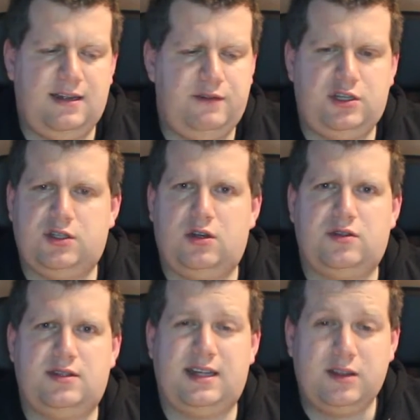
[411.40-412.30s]
which is
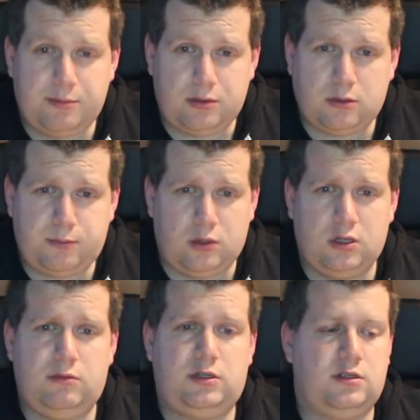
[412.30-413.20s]
also a Thunderbolt
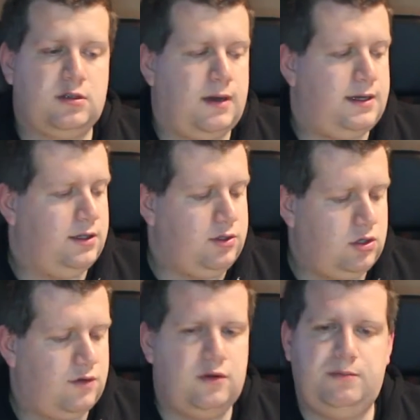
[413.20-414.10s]
port, which is quite
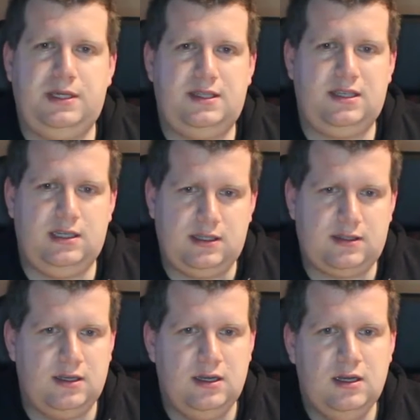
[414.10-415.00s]
unusual for
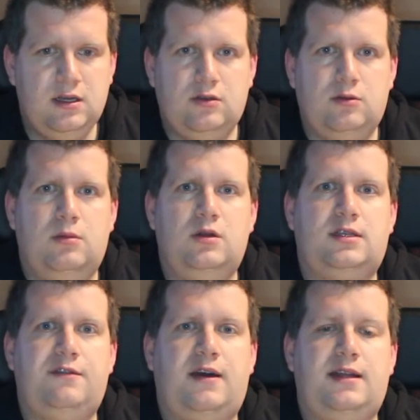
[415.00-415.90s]
PCs. You
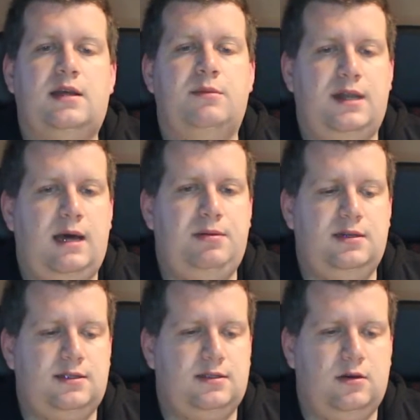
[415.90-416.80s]
mostly find them on
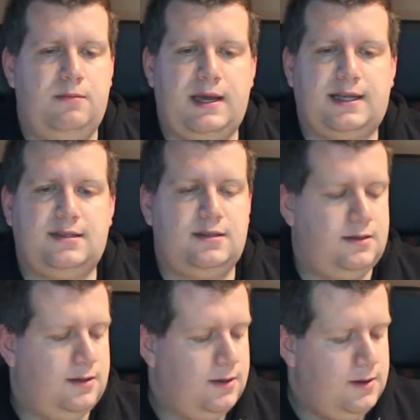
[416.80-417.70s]
Apples or Macs.
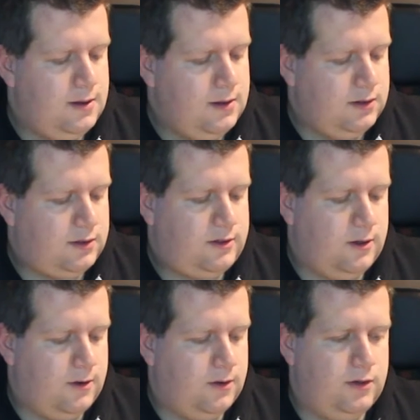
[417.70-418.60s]

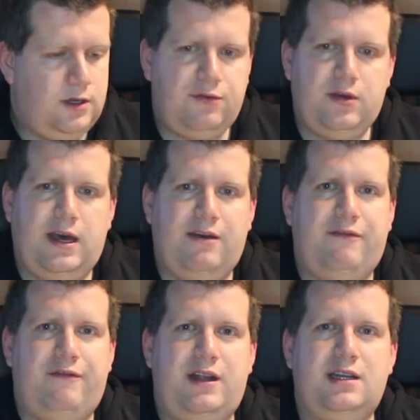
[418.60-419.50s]
So if you
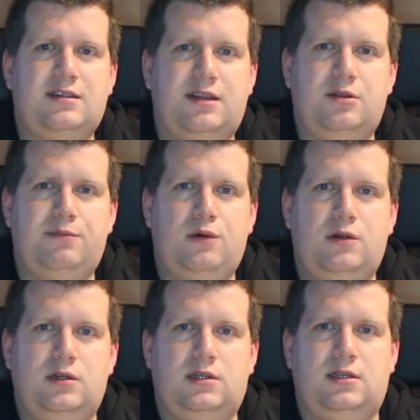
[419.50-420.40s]
have any
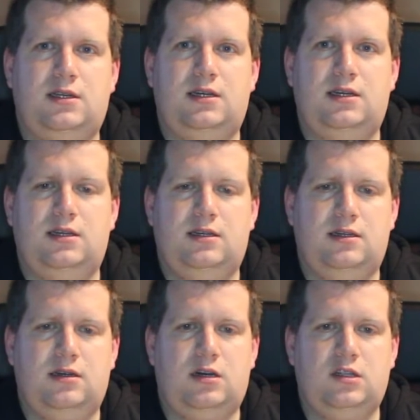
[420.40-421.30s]
Thunderbolt
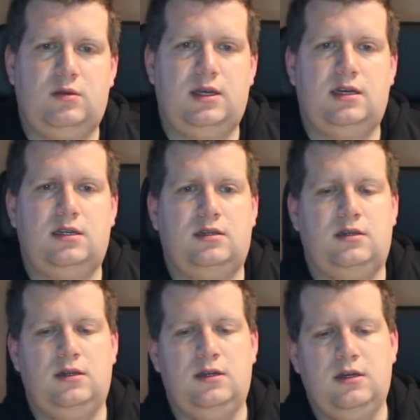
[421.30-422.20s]
hardware
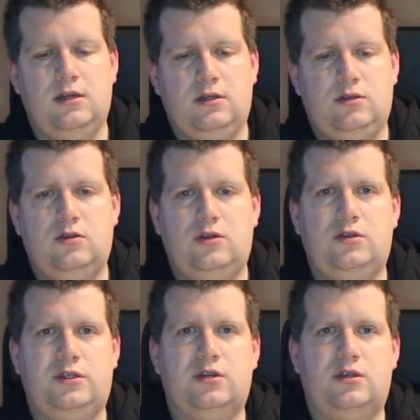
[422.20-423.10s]
you're
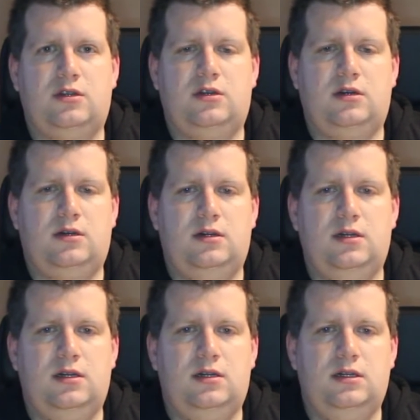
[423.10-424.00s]
using on your
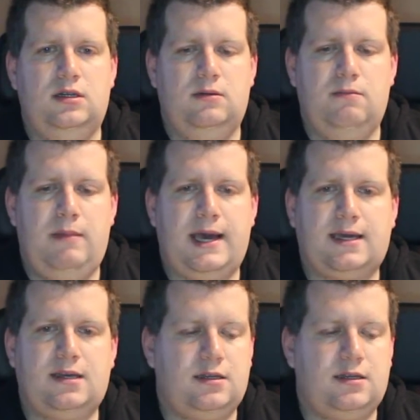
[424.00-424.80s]
Mac,